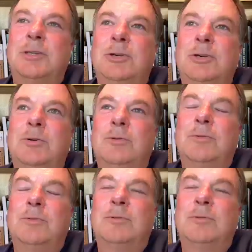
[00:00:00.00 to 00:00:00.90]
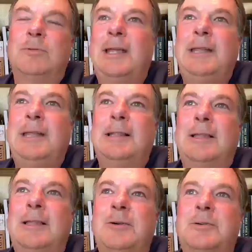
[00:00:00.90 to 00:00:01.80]
anybody at any
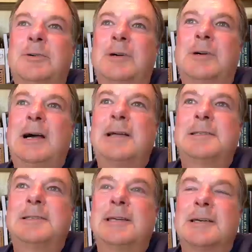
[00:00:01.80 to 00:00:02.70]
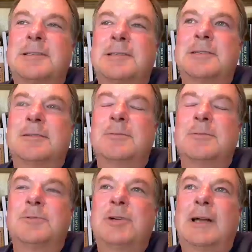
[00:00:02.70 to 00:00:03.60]
local context, to try to work
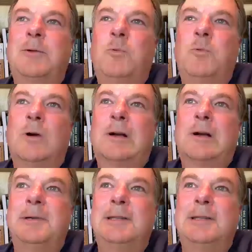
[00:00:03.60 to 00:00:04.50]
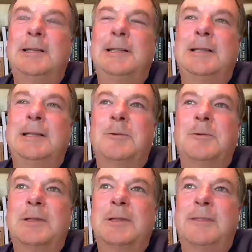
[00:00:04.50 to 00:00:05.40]
through what it is you might be dealing with
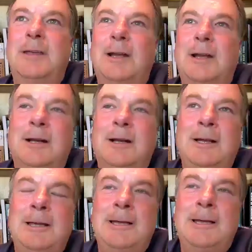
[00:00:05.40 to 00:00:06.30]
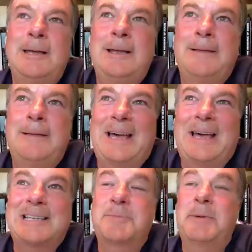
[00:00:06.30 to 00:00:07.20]
there. I spend a lot of my
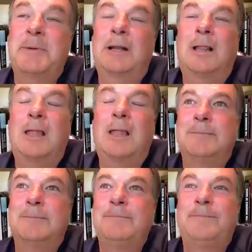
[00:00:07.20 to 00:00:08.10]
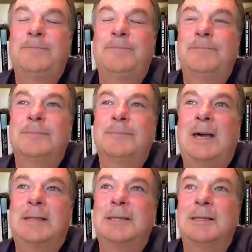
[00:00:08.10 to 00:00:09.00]
day doing that, and I think
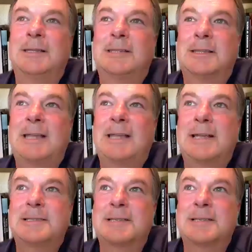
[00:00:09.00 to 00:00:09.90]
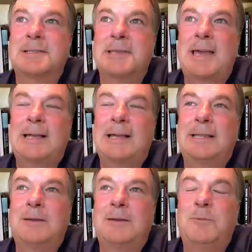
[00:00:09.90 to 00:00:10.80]
that that's exactly what we should be
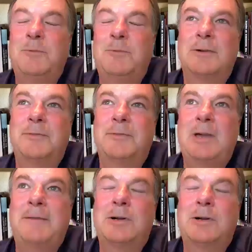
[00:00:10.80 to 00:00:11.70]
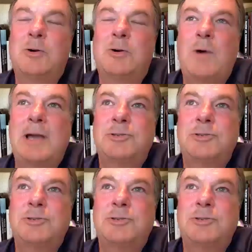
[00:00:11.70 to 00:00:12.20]
doing. So if you have a question